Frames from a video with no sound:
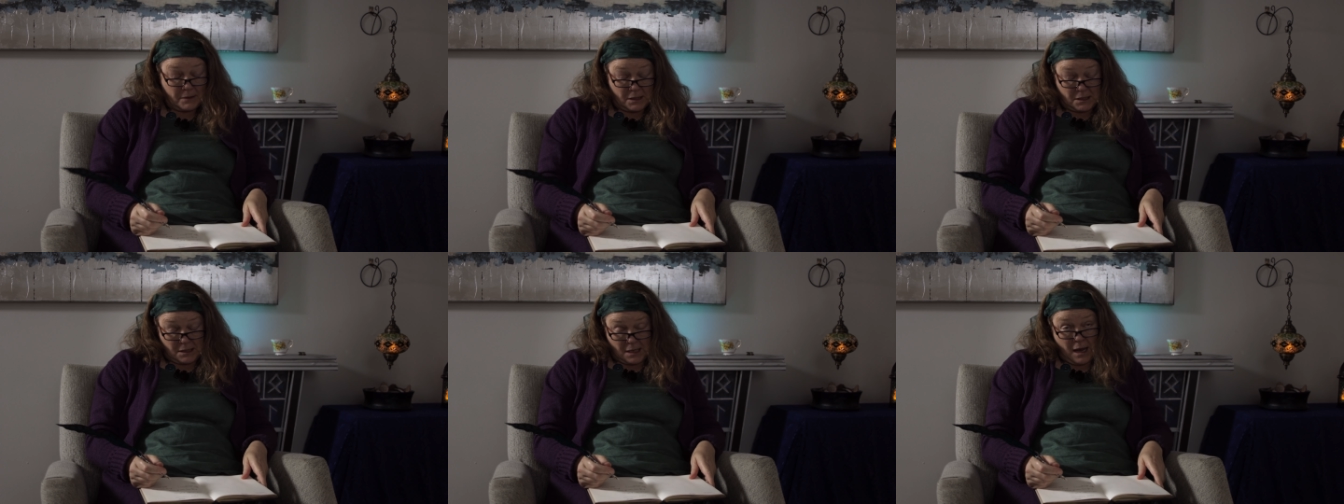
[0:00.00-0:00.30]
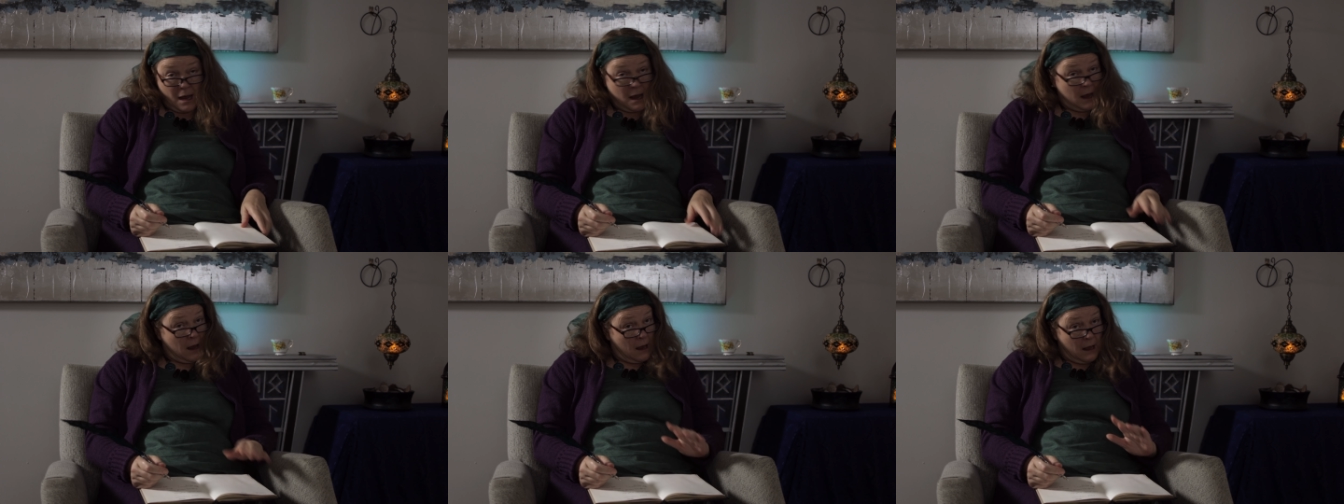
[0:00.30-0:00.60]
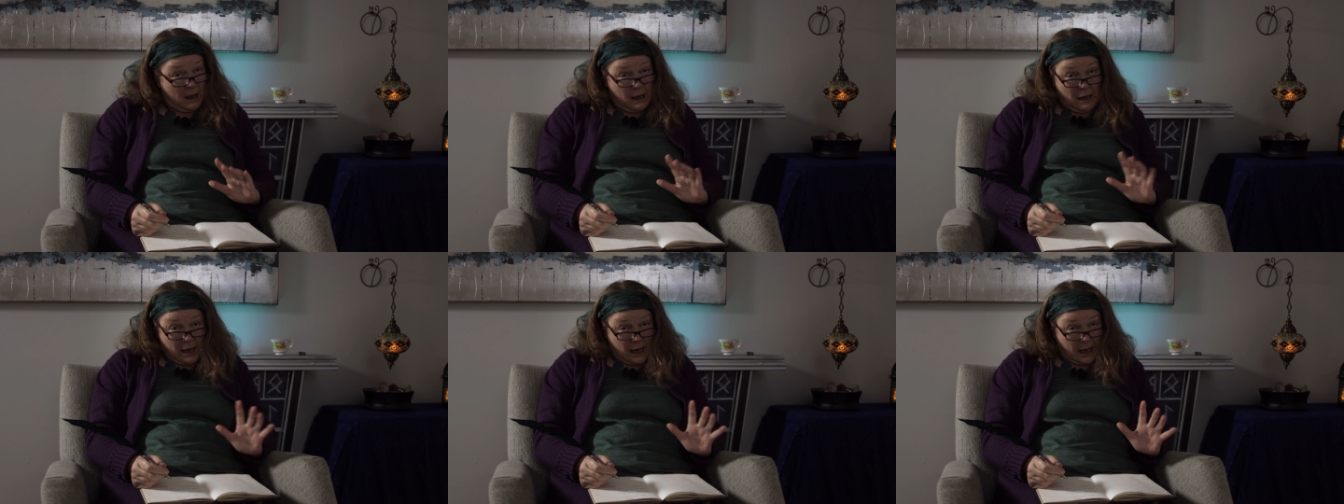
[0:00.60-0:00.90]
but
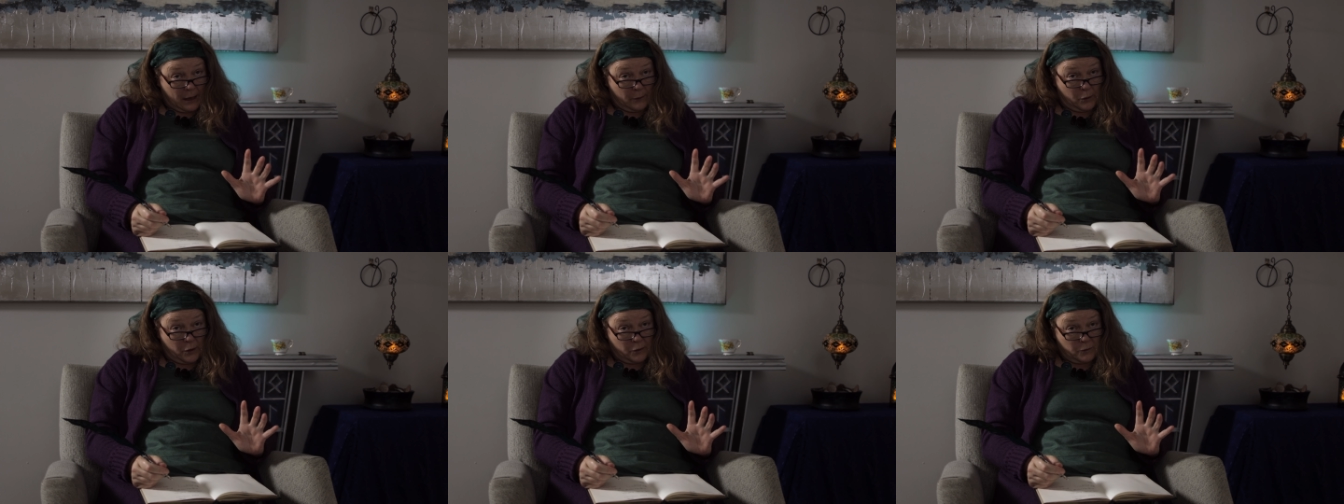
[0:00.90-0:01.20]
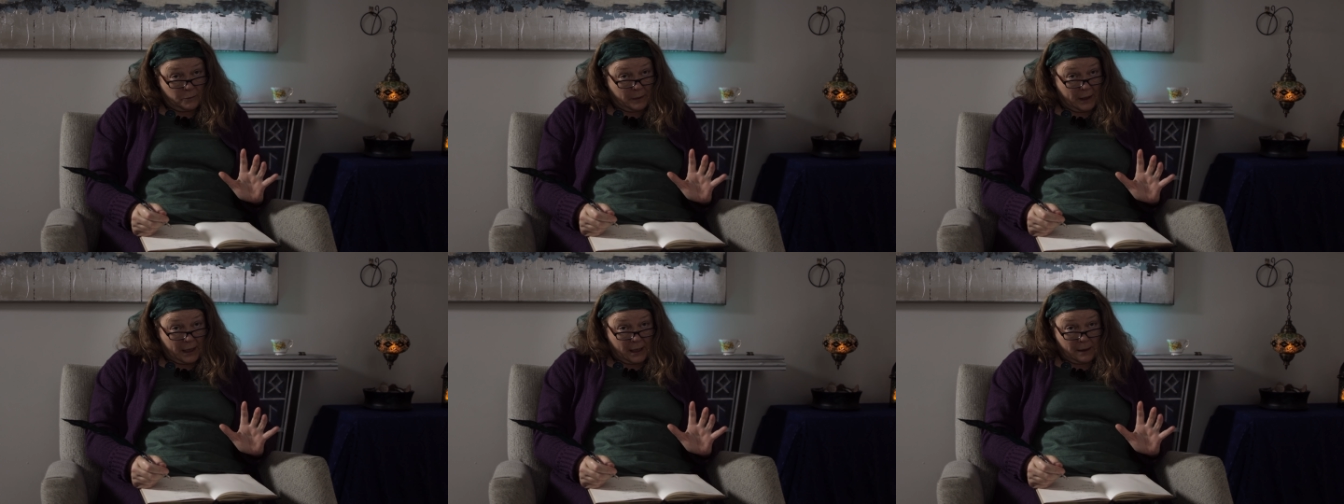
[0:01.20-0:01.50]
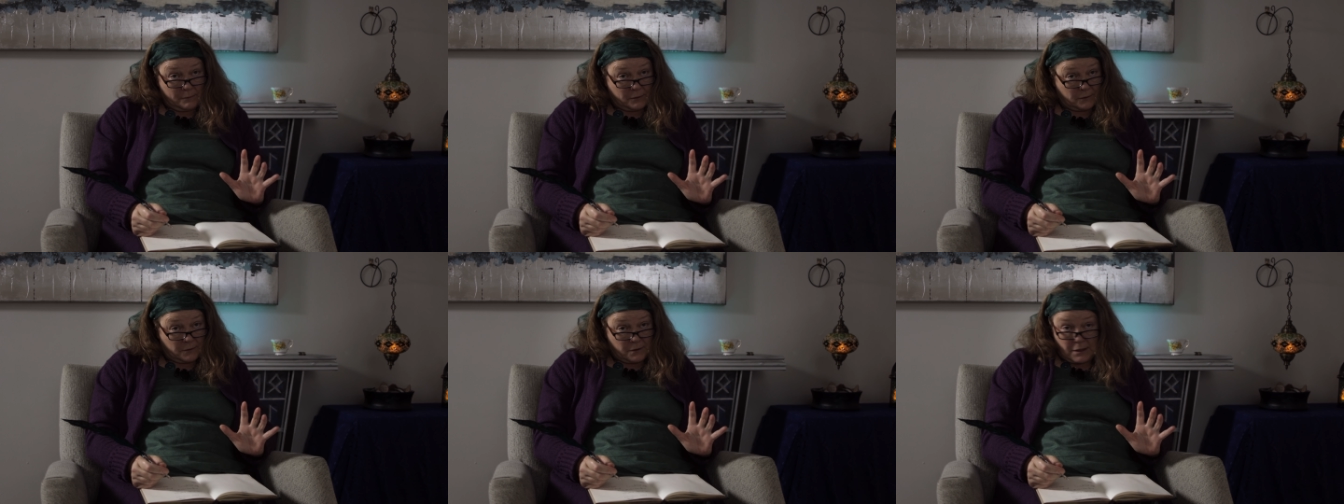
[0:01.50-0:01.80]
I won't be
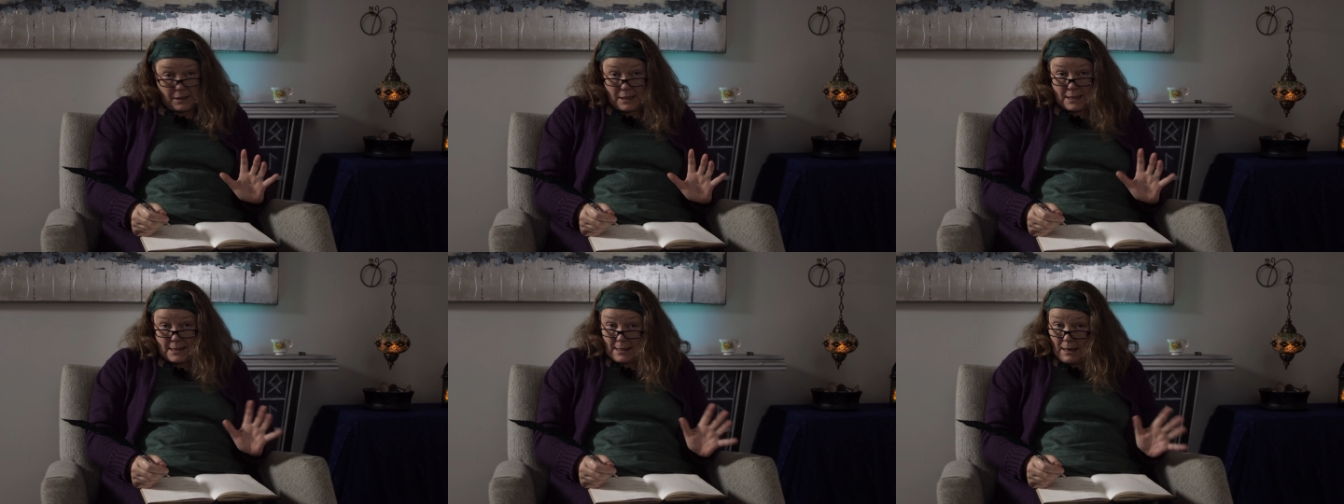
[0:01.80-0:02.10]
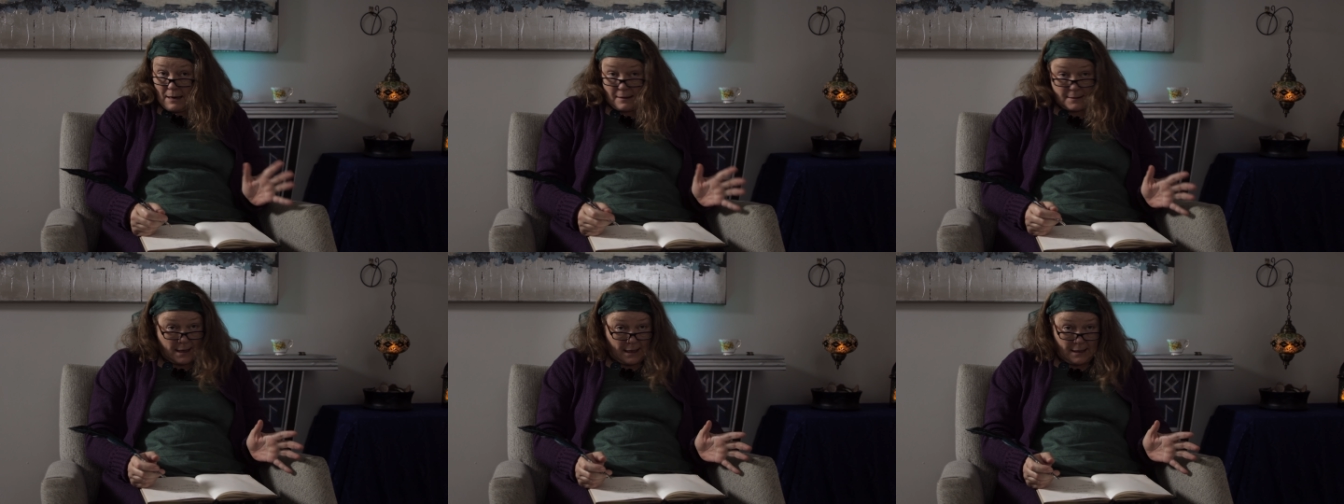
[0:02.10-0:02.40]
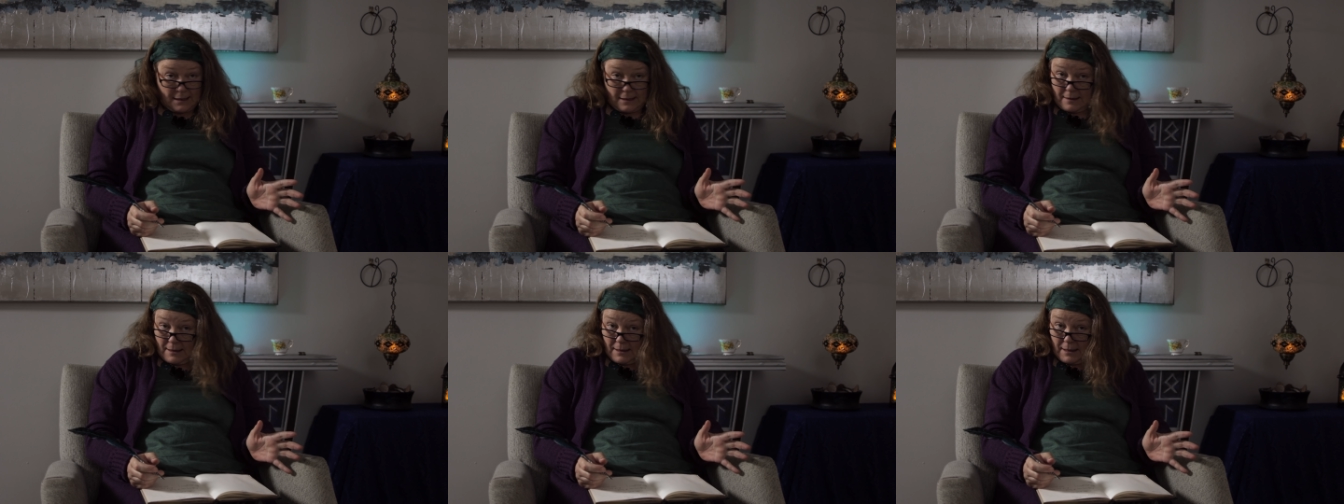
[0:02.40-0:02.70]
able to discuss
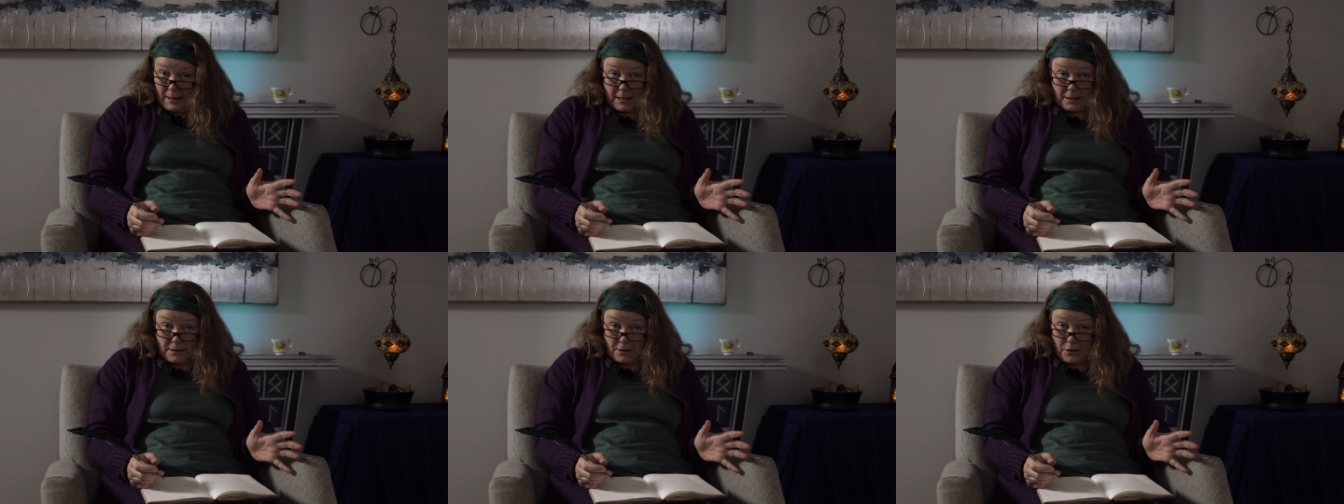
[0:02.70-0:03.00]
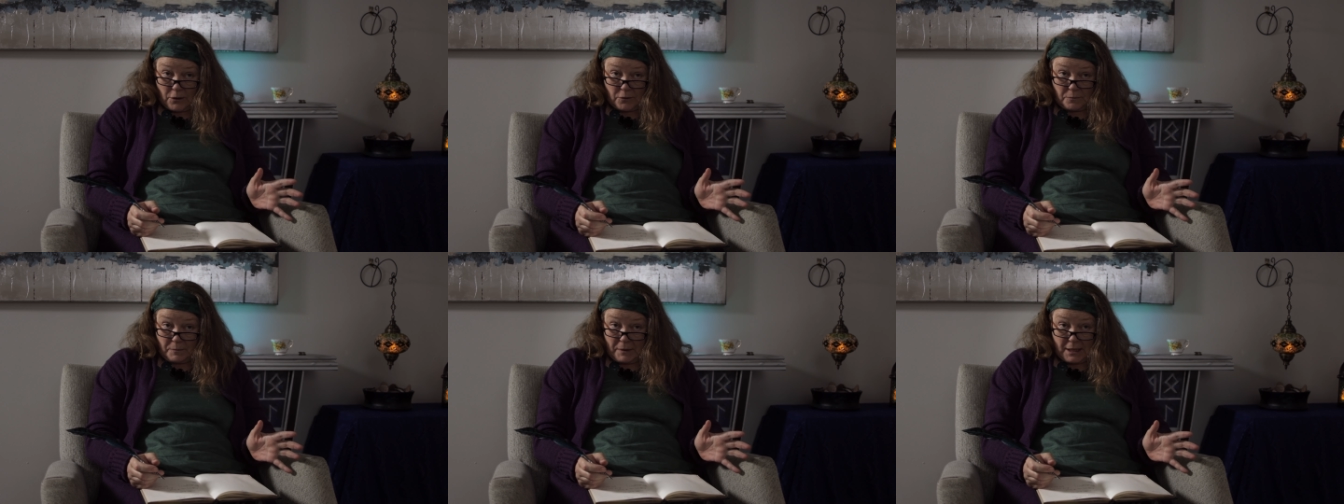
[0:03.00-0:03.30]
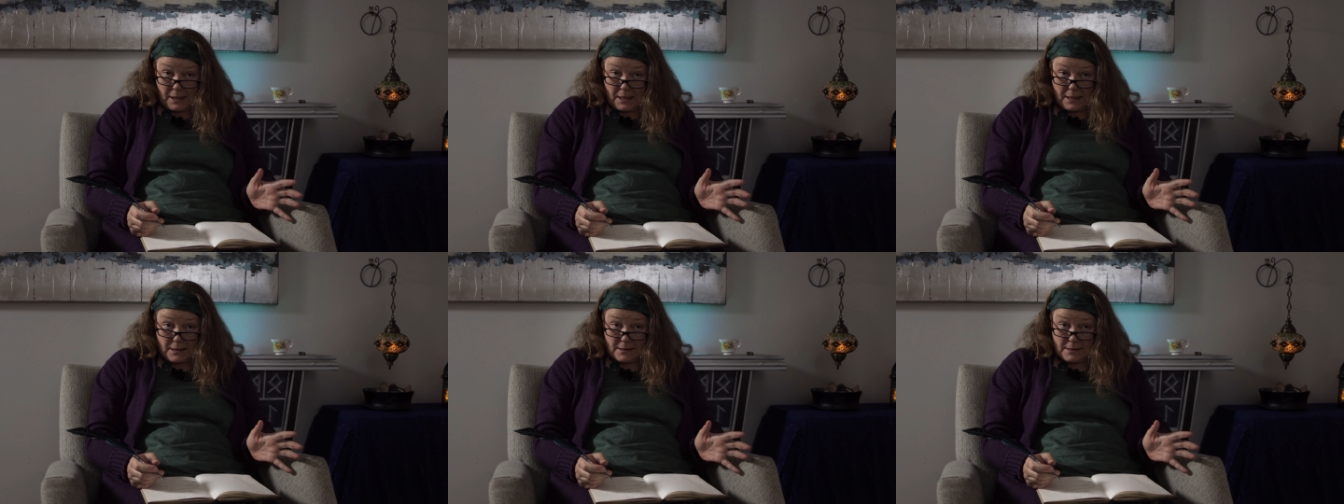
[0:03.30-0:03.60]
anything he's told me
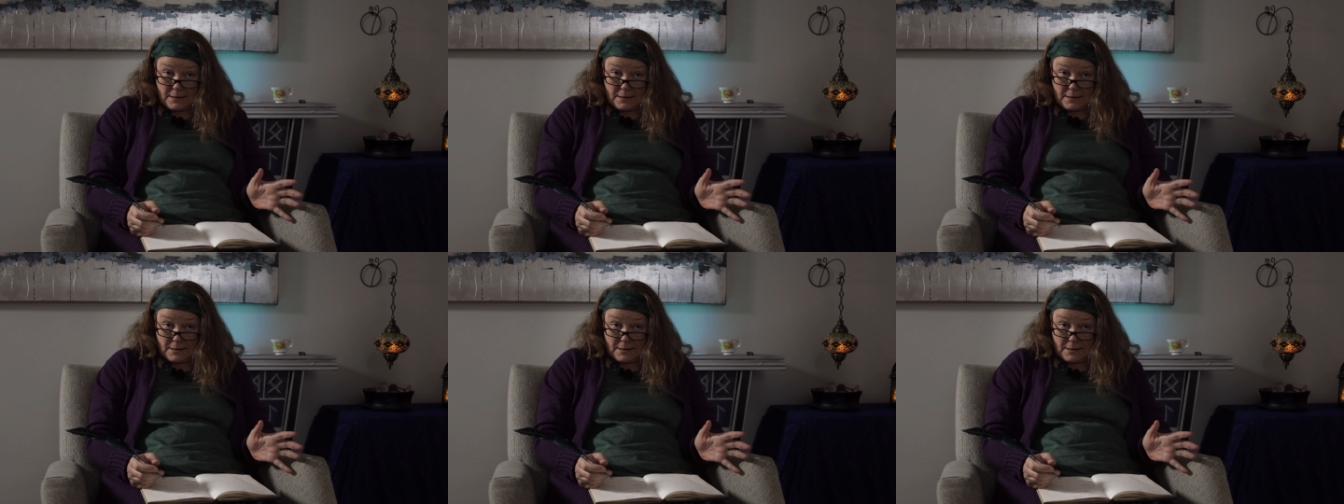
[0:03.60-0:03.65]
in his